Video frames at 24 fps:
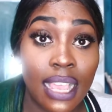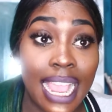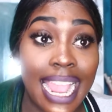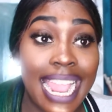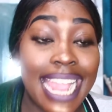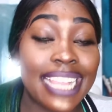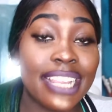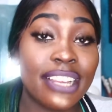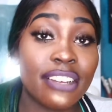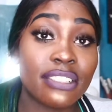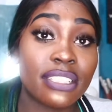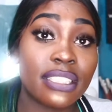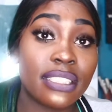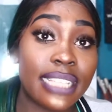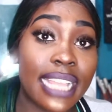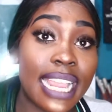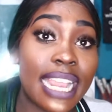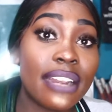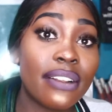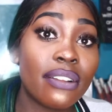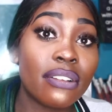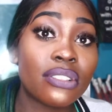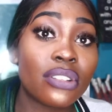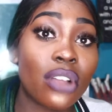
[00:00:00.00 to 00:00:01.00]
and your
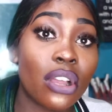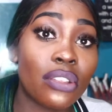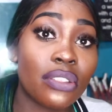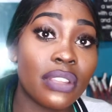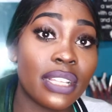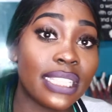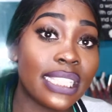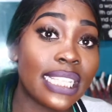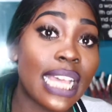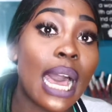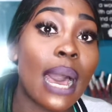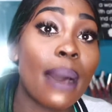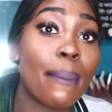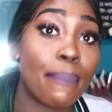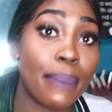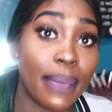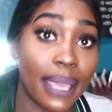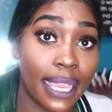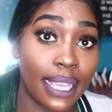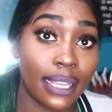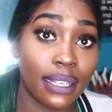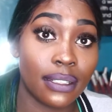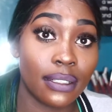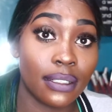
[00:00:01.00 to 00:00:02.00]
standards are the
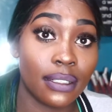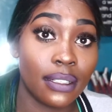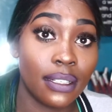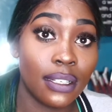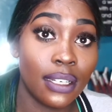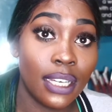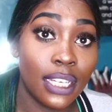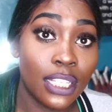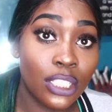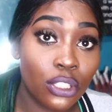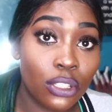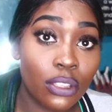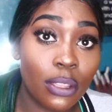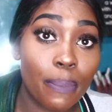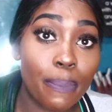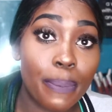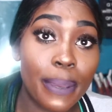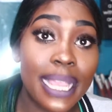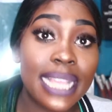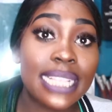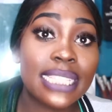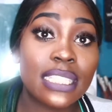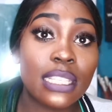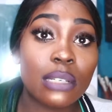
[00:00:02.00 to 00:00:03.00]
topping. So the
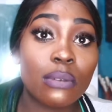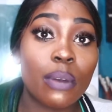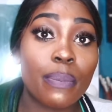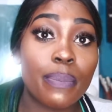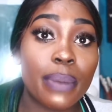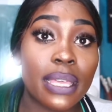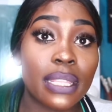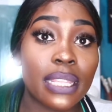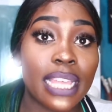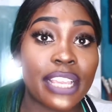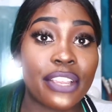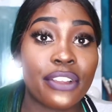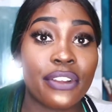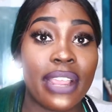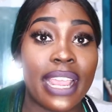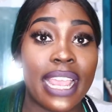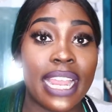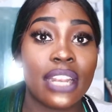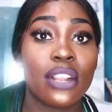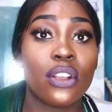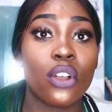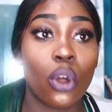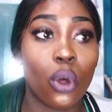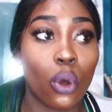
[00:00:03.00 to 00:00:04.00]
pizza will be like your
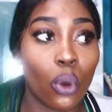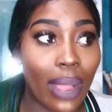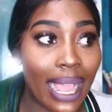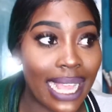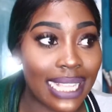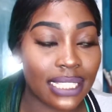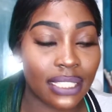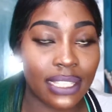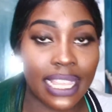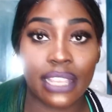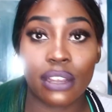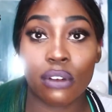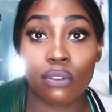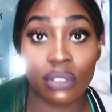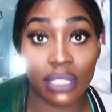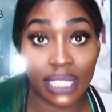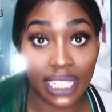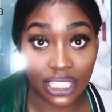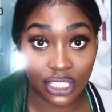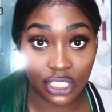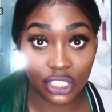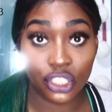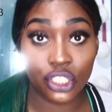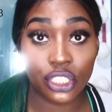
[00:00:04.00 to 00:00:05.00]
end goal as in like a
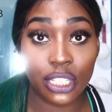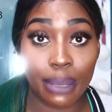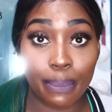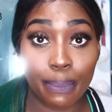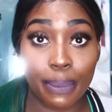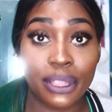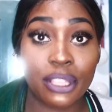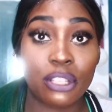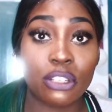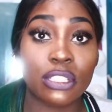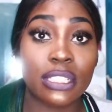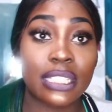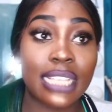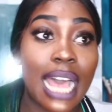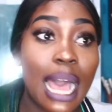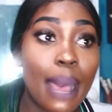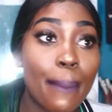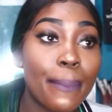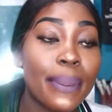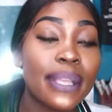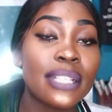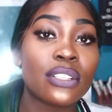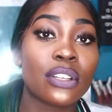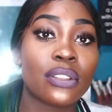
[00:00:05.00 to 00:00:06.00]
relationship, but your
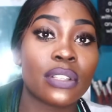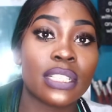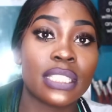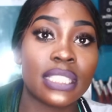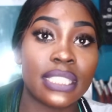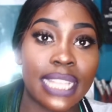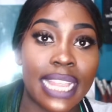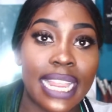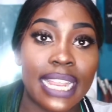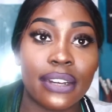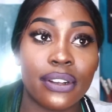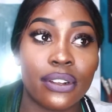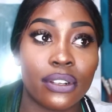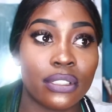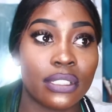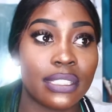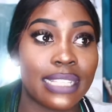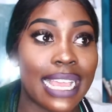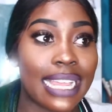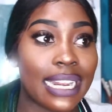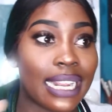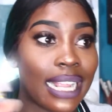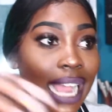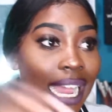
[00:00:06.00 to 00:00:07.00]
toppings are the standards
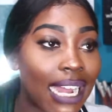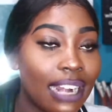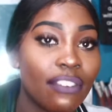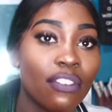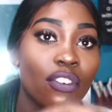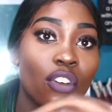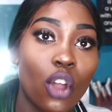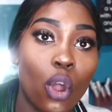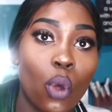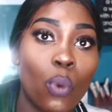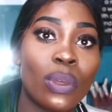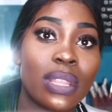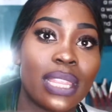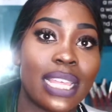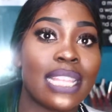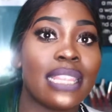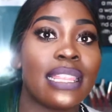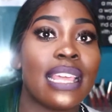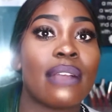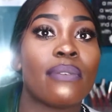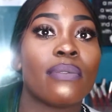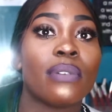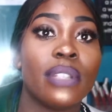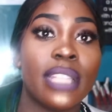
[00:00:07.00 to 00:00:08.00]
that kind of go within
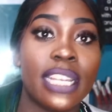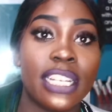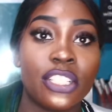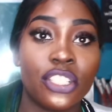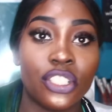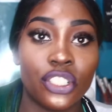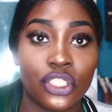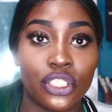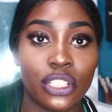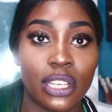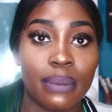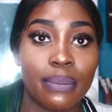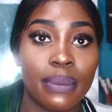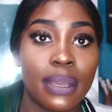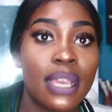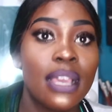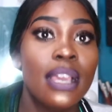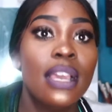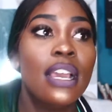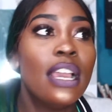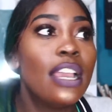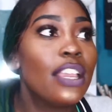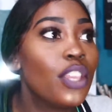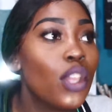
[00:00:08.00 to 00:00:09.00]
that relationship.
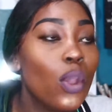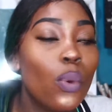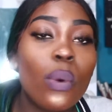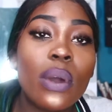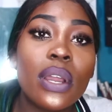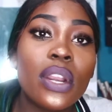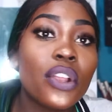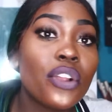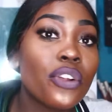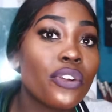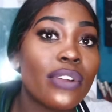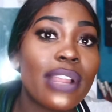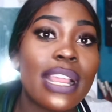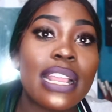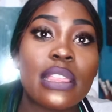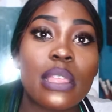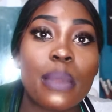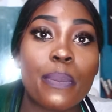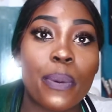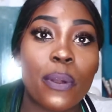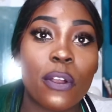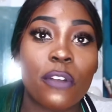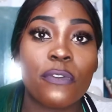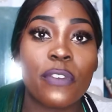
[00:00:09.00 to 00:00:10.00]
You want to create
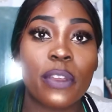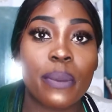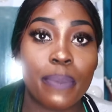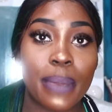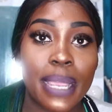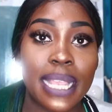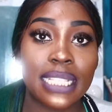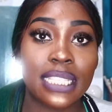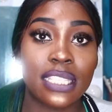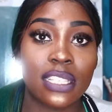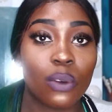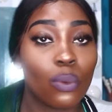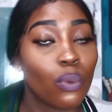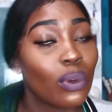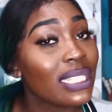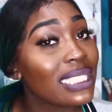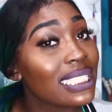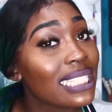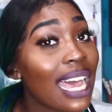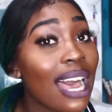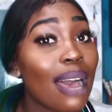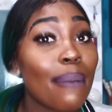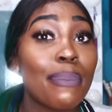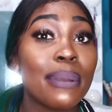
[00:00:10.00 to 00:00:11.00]
the perfect pizza.
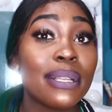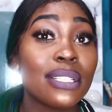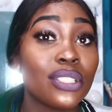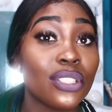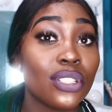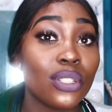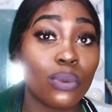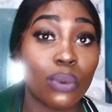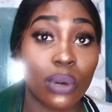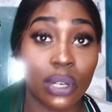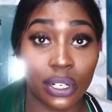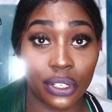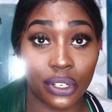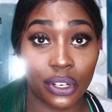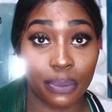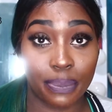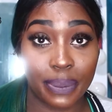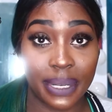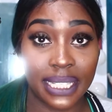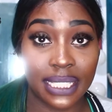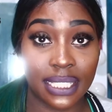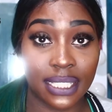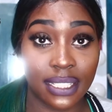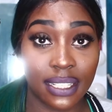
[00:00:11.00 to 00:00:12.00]
What toppings do you want on your
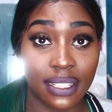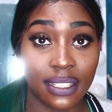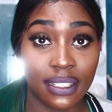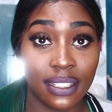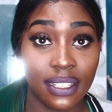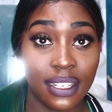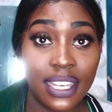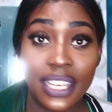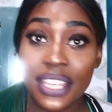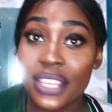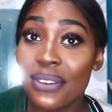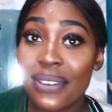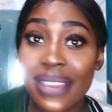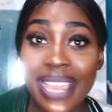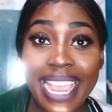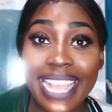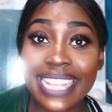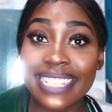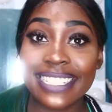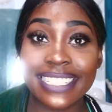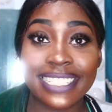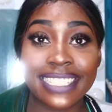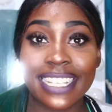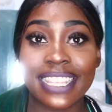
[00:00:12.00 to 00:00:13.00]
pizza? You
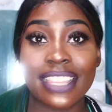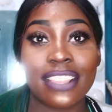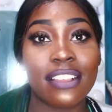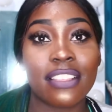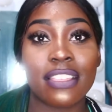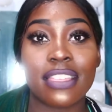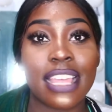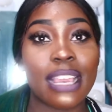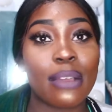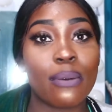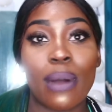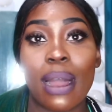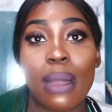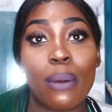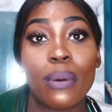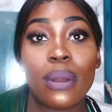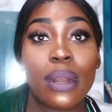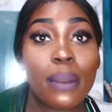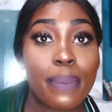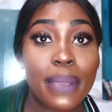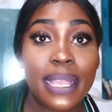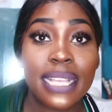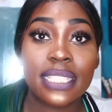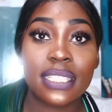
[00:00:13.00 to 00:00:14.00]
can't just sit there and think, well, I
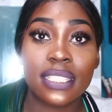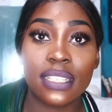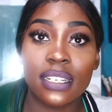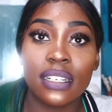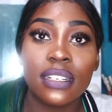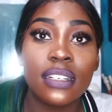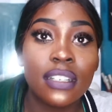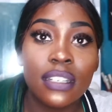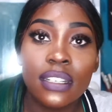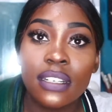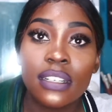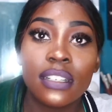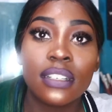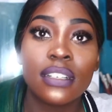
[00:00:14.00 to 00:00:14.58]
want a pizza,